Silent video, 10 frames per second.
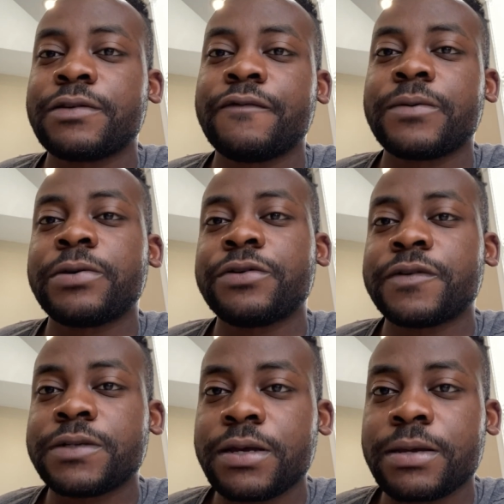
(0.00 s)
over a period
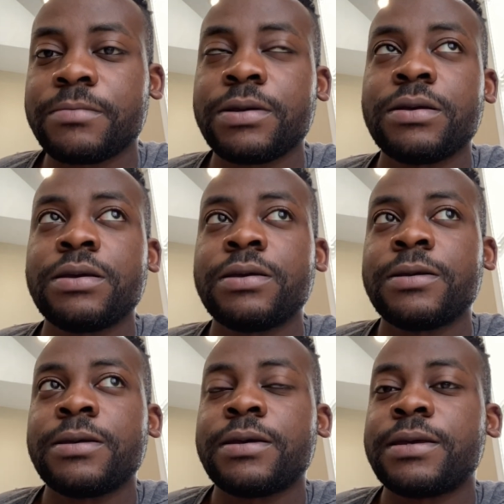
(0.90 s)
of time.
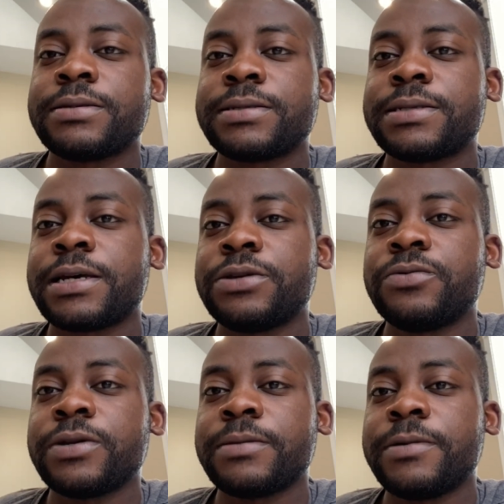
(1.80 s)
And this is how you
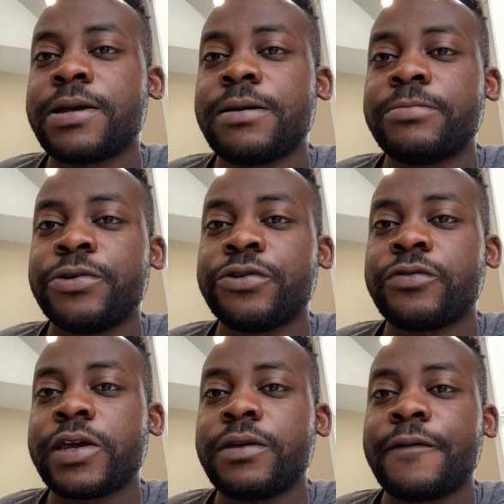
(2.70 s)
really become
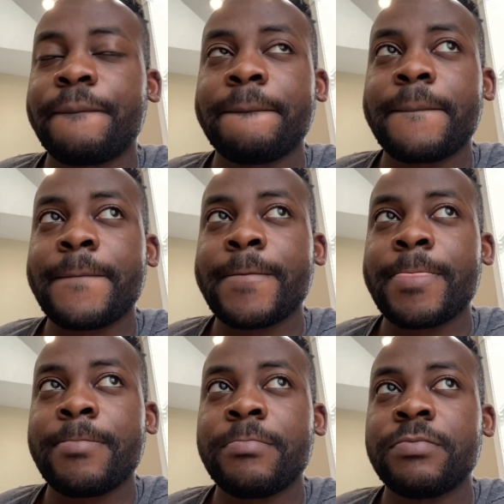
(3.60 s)
great.
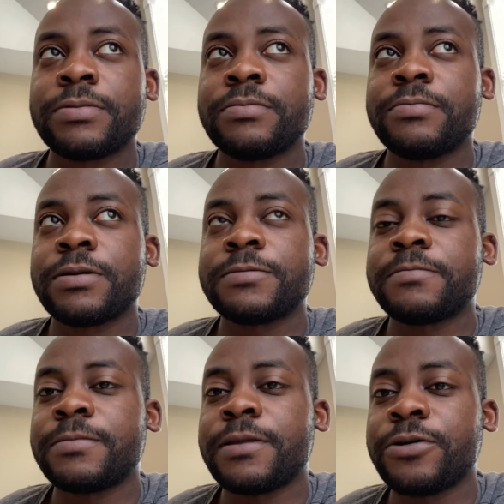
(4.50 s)

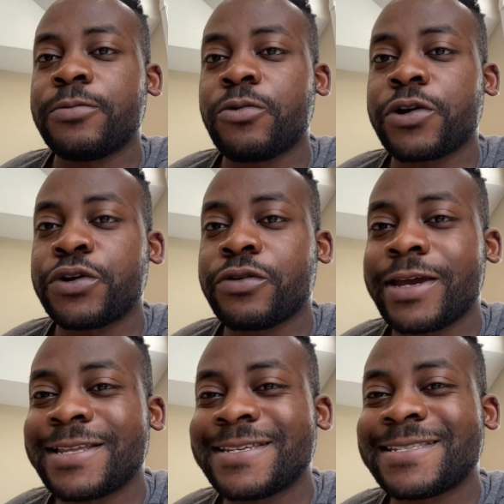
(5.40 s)
But the word
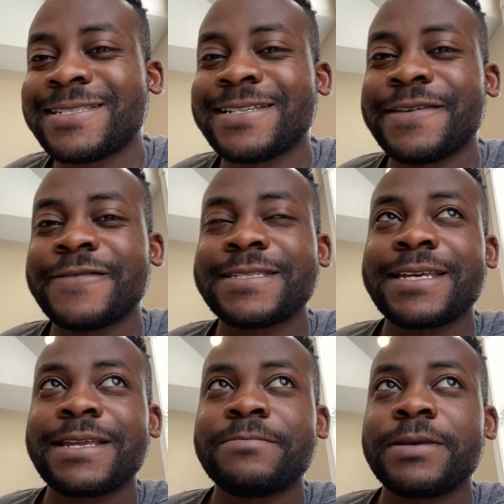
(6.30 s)
greatness isn't even
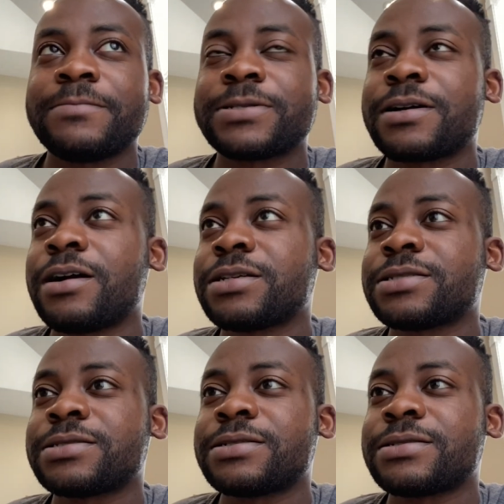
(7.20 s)
set in people's
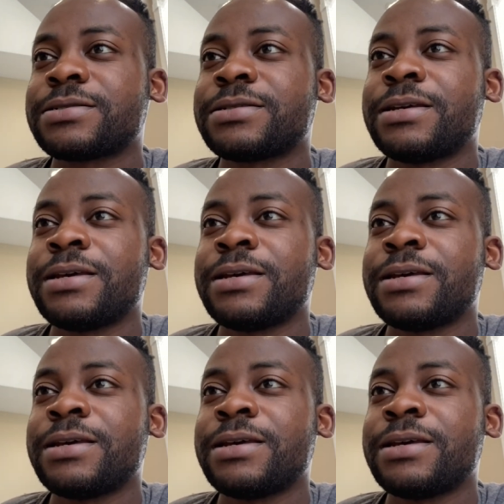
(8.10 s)
consciousness.